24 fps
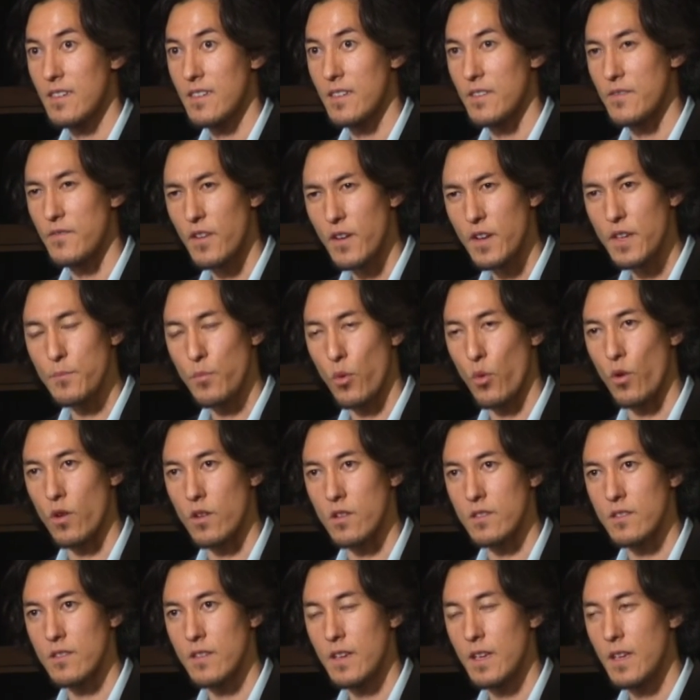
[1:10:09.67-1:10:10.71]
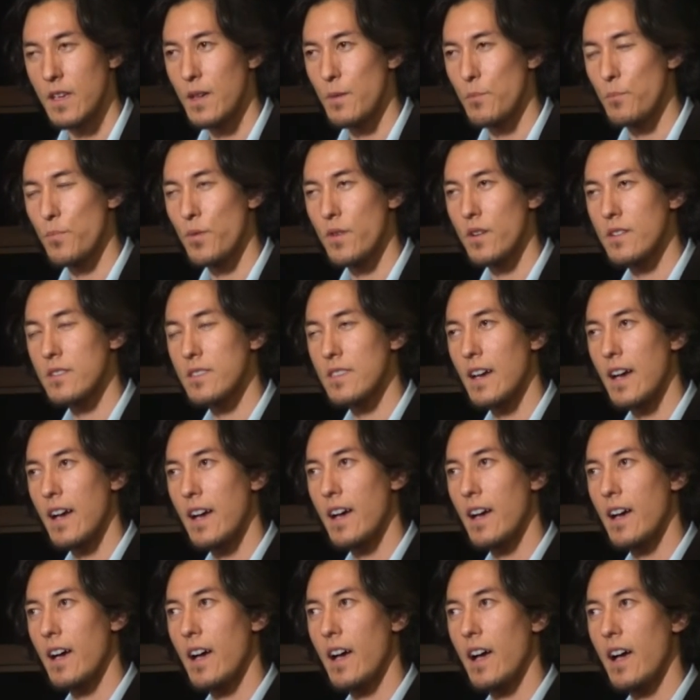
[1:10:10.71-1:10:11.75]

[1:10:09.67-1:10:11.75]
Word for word: Very important. But